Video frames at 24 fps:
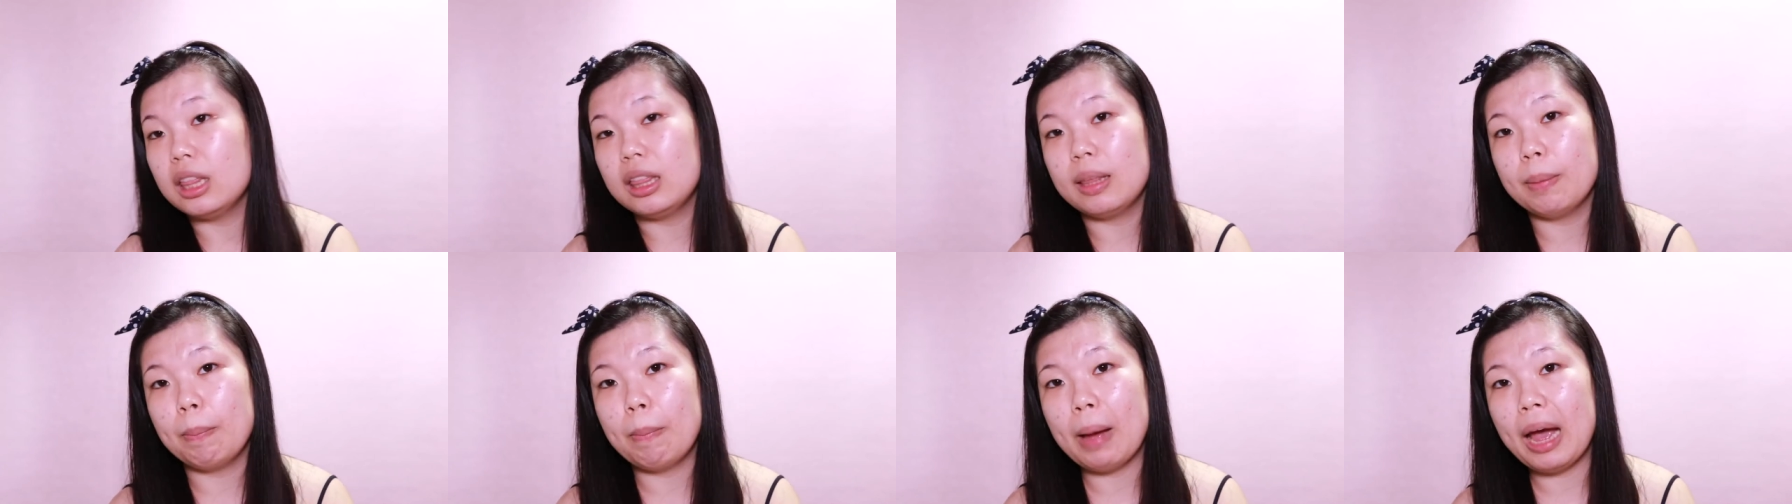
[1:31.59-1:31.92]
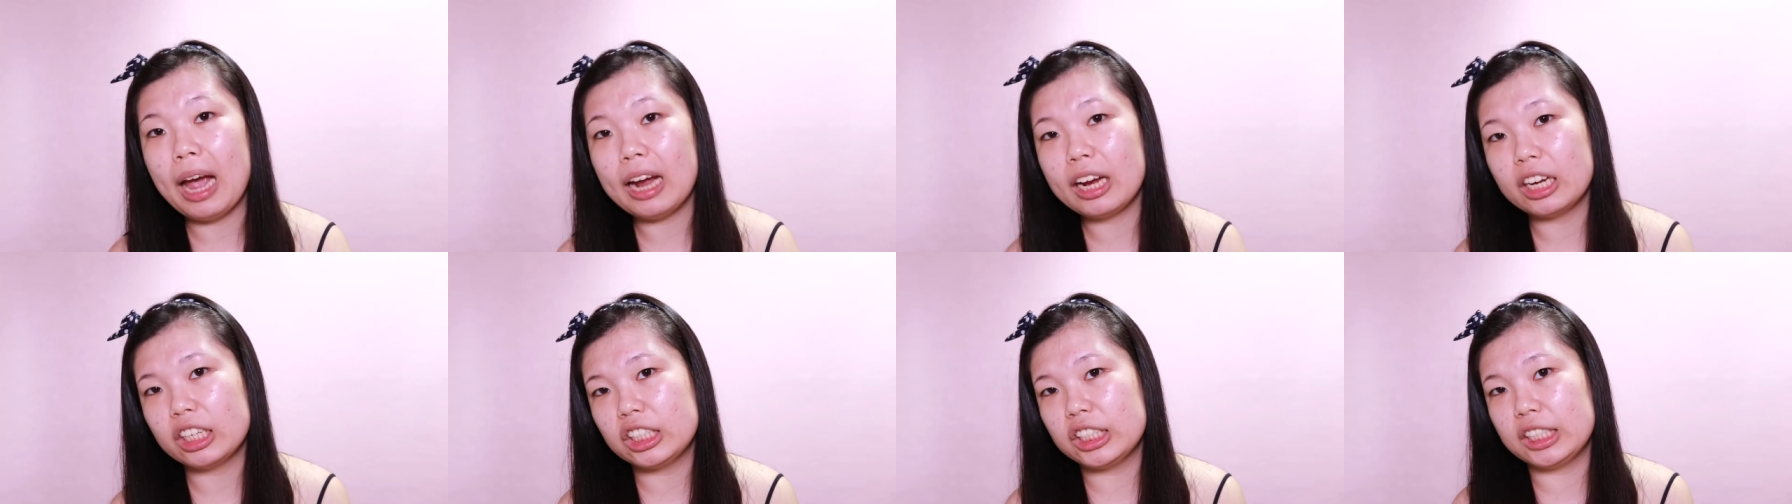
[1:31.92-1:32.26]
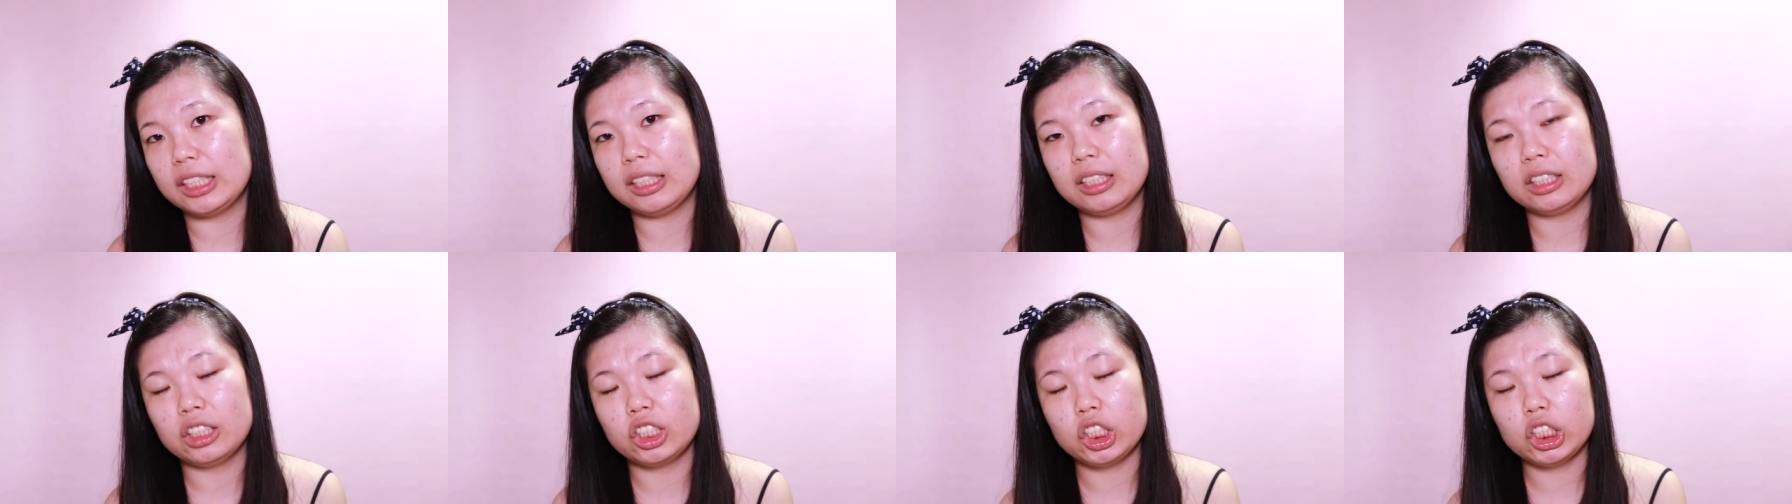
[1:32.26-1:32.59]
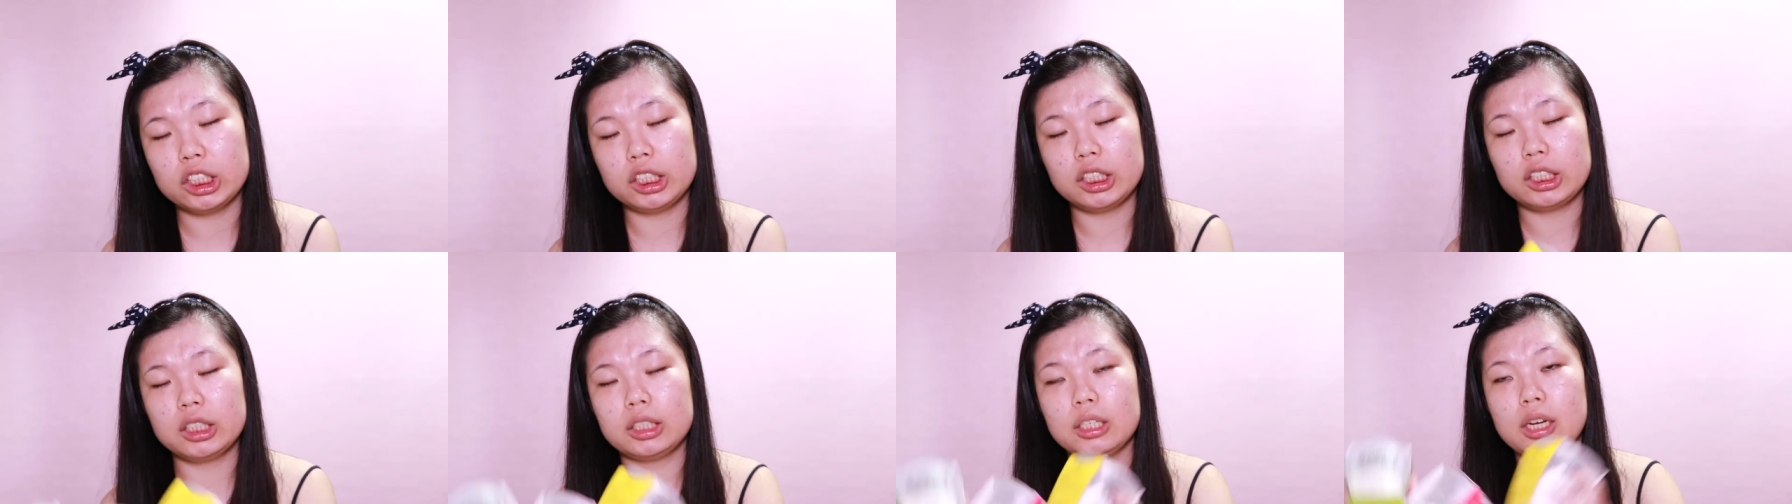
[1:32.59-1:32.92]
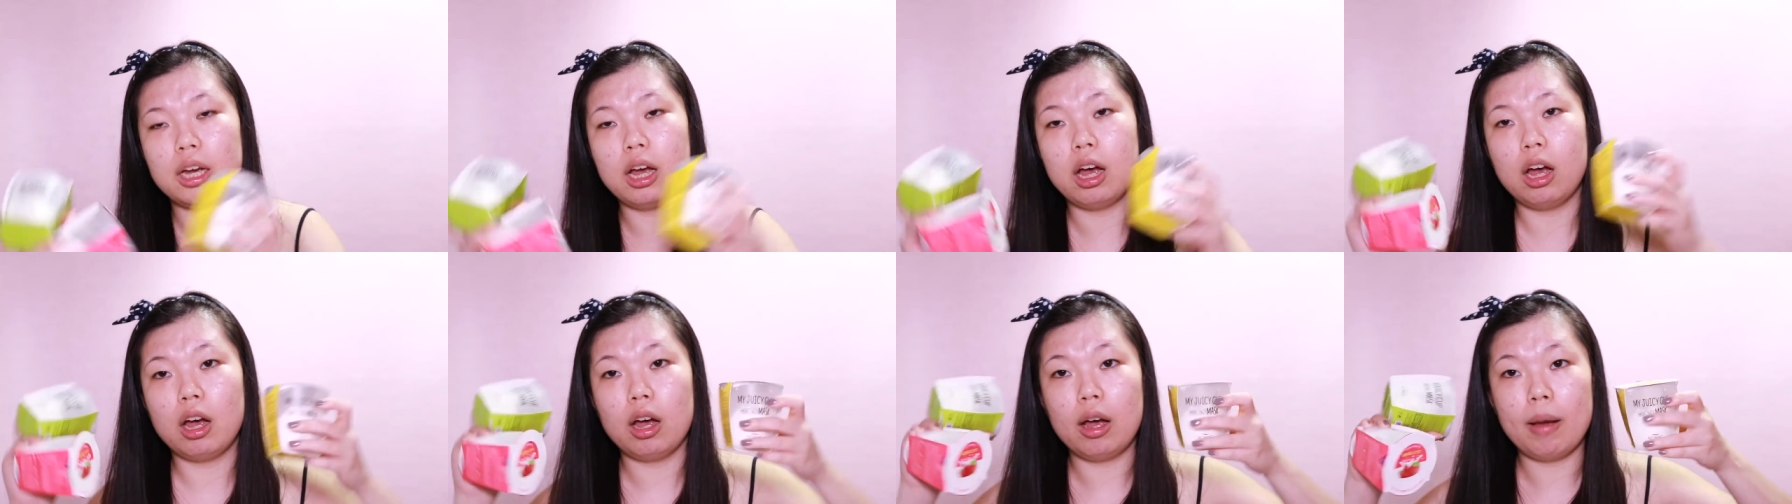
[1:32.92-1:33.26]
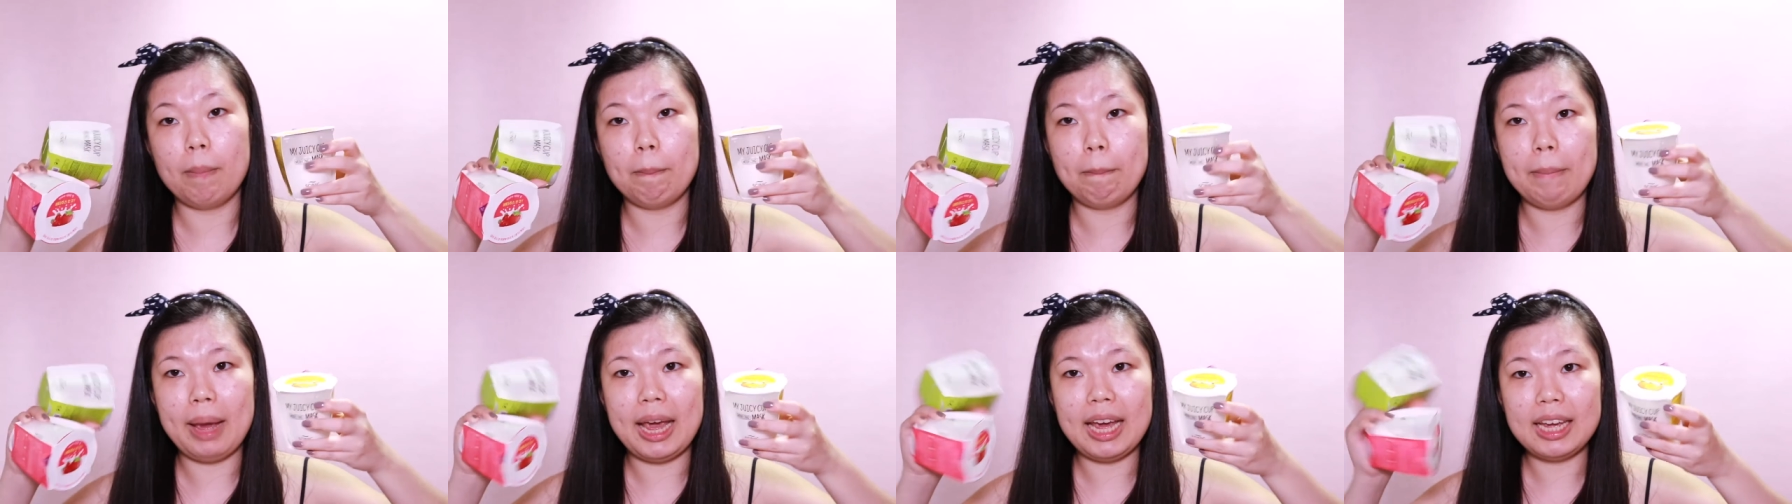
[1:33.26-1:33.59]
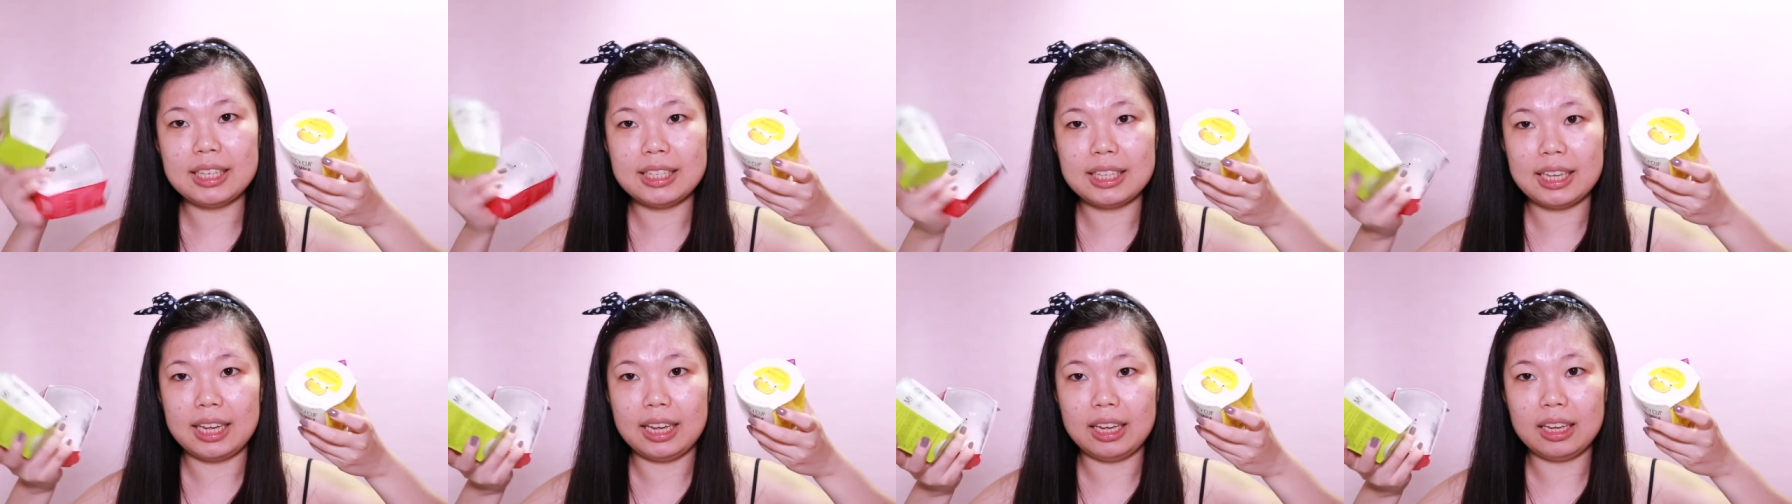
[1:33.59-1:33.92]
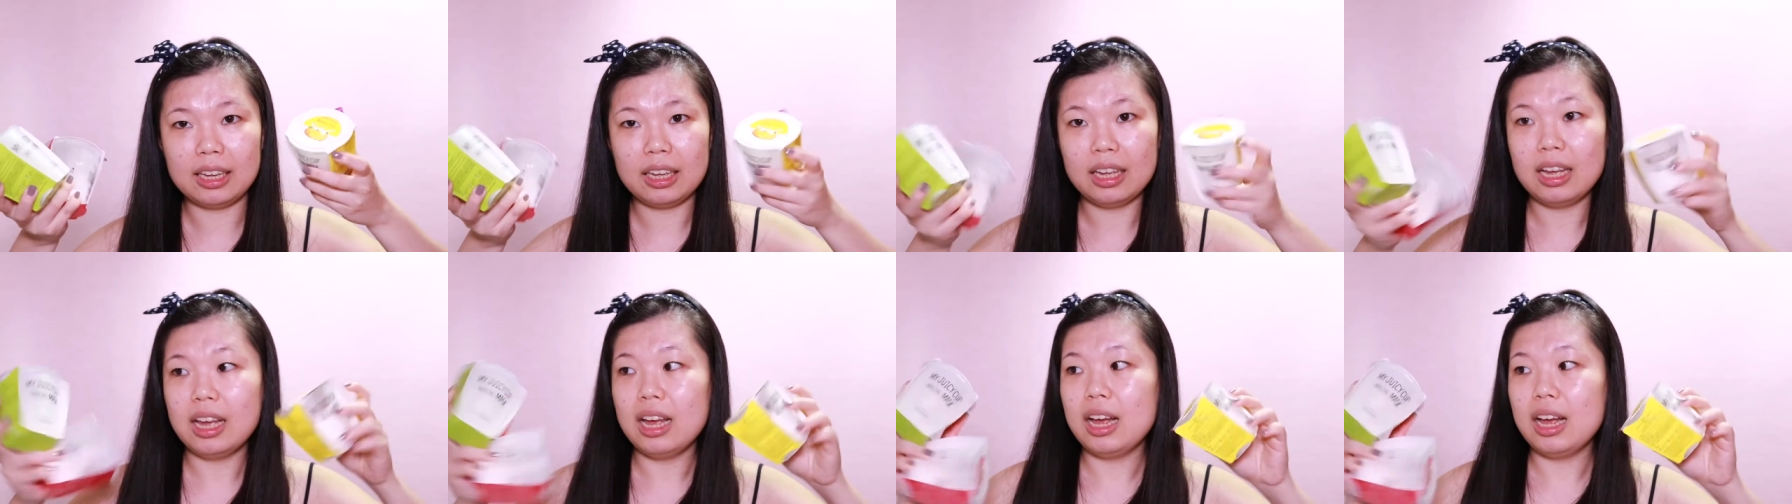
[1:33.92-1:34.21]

The packaging is just amazing.